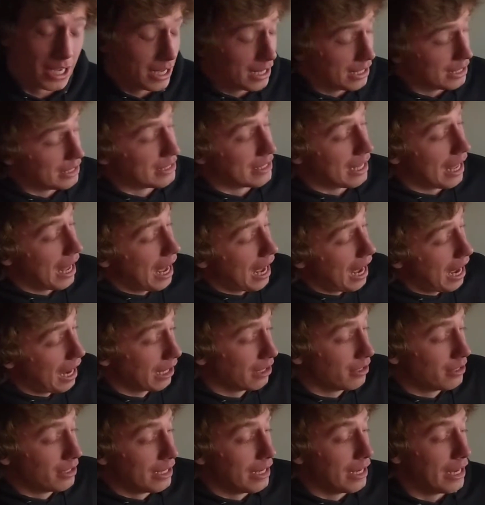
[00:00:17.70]
is
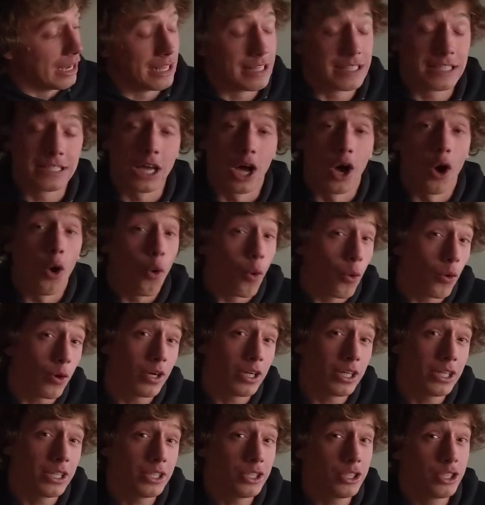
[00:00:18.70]
that it's
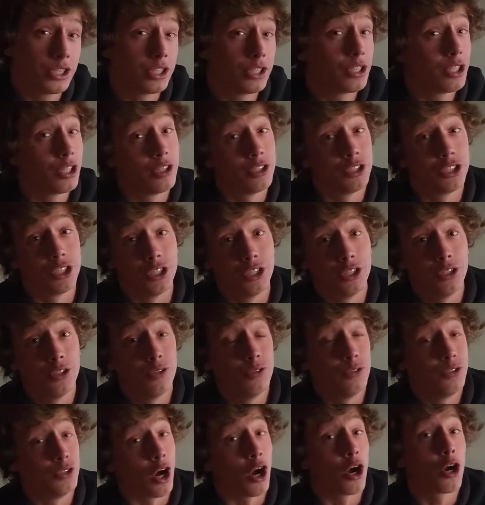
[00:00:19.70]
orange
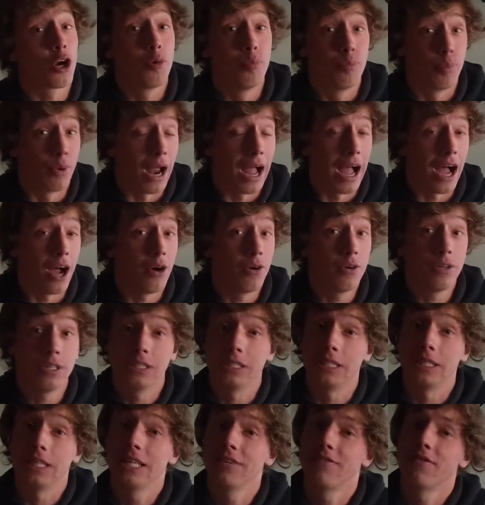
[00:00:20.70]
to dark brown
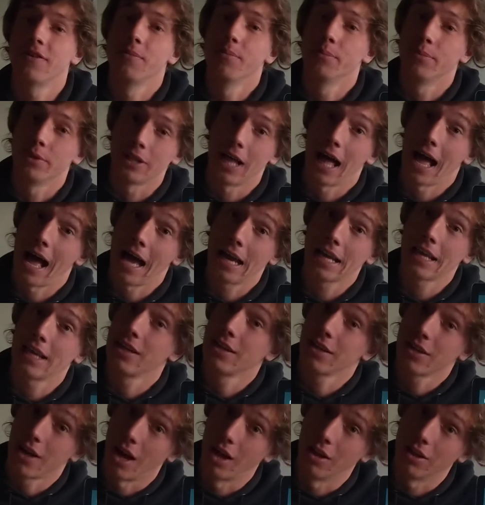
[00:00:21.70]
to even black
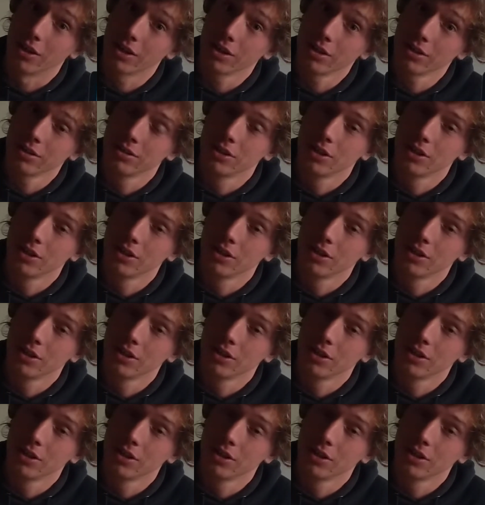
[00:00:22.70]
in color.